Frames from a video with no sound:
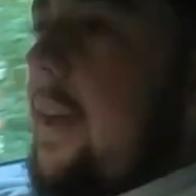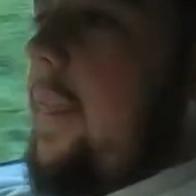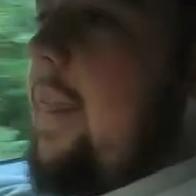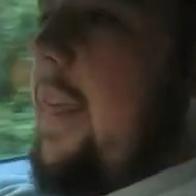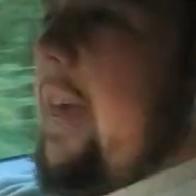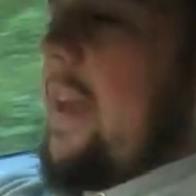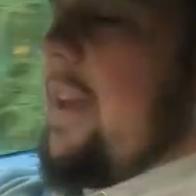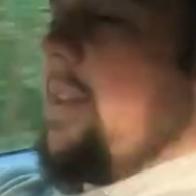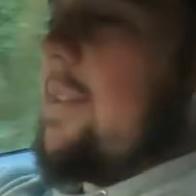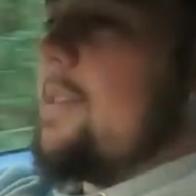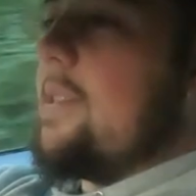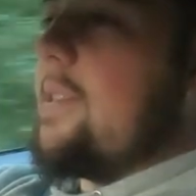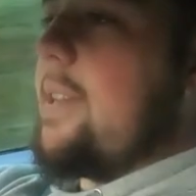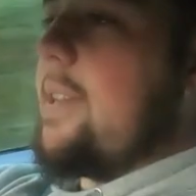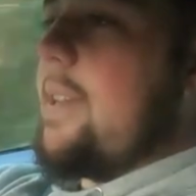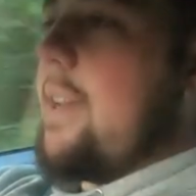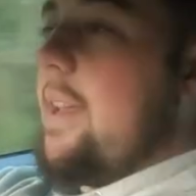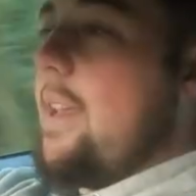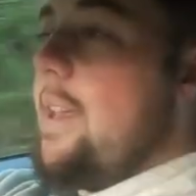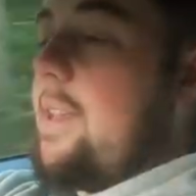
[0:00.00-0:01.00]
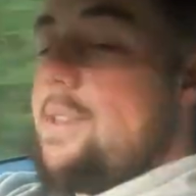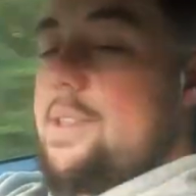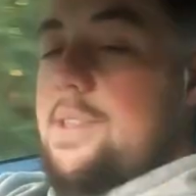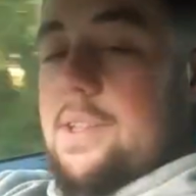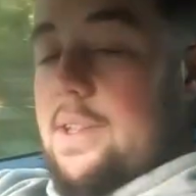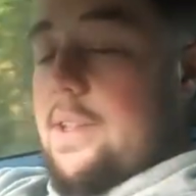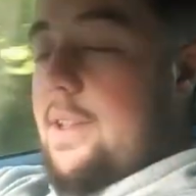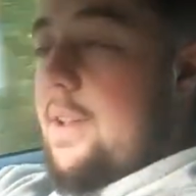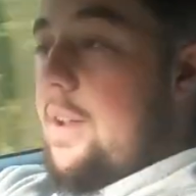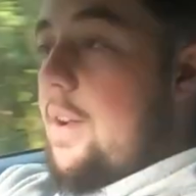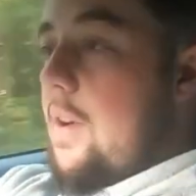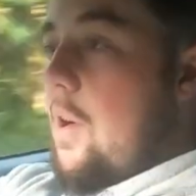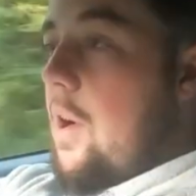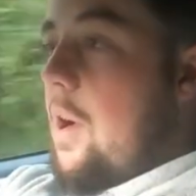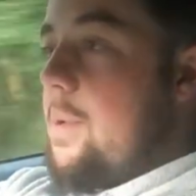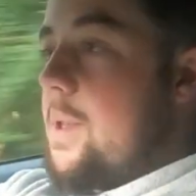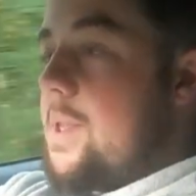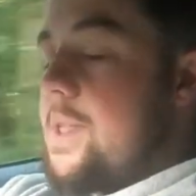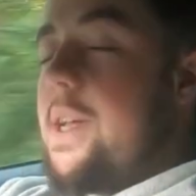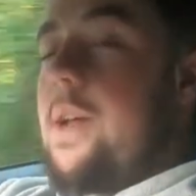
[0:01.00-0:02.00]
this is,
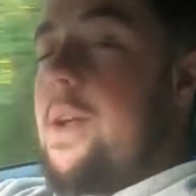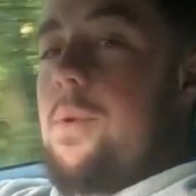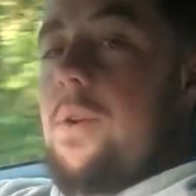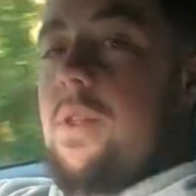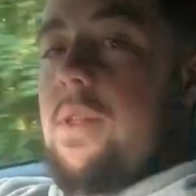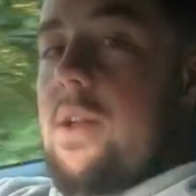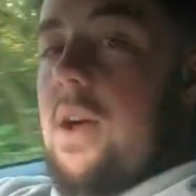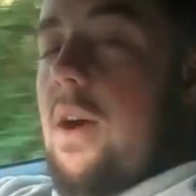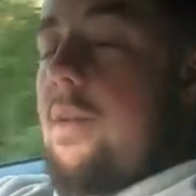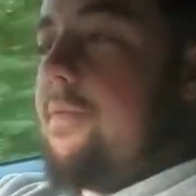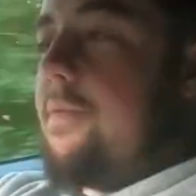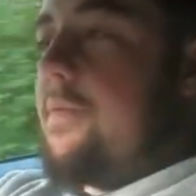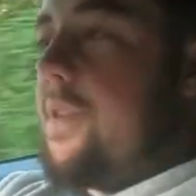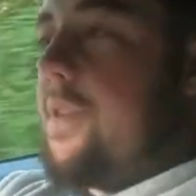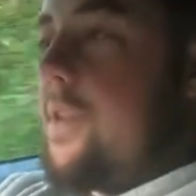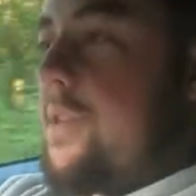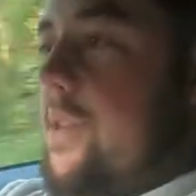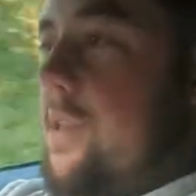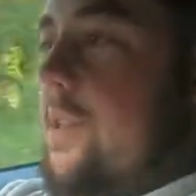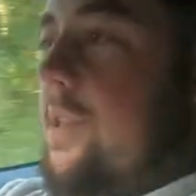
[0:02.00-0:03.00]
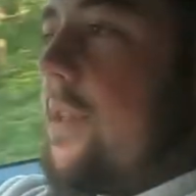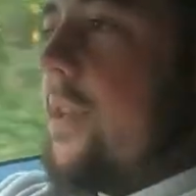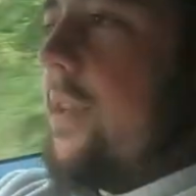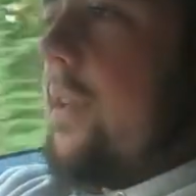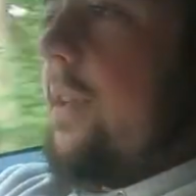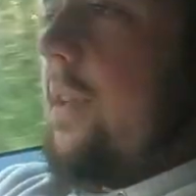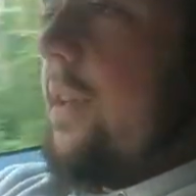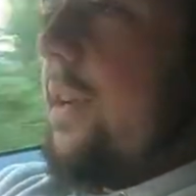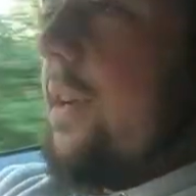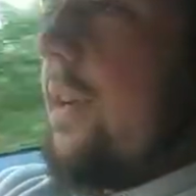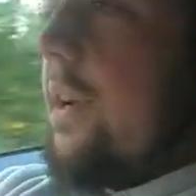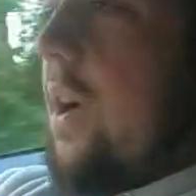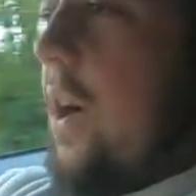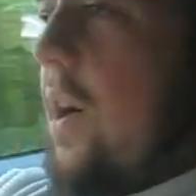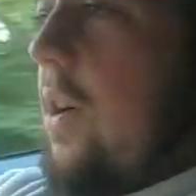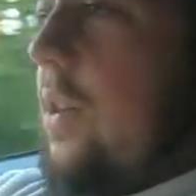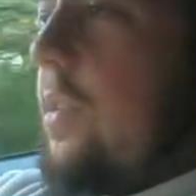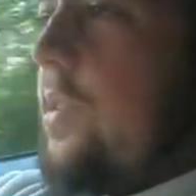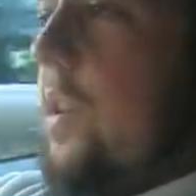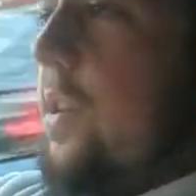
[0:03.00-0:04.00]
I would say, one of the comfiest
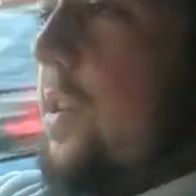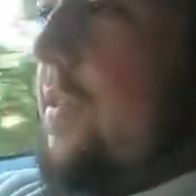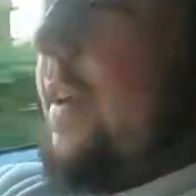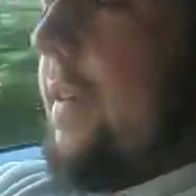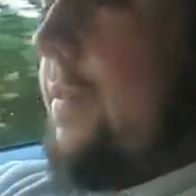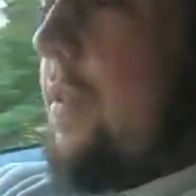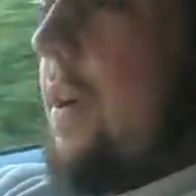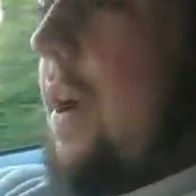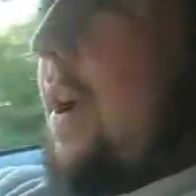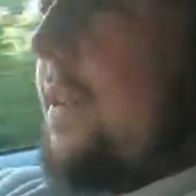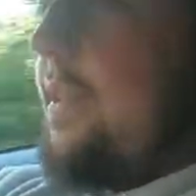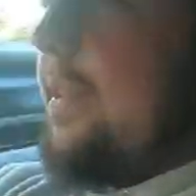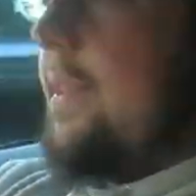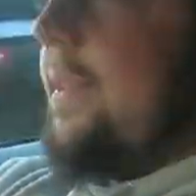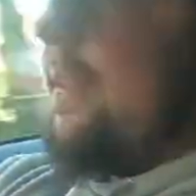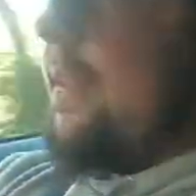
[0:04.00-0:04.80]
cars I've ever had.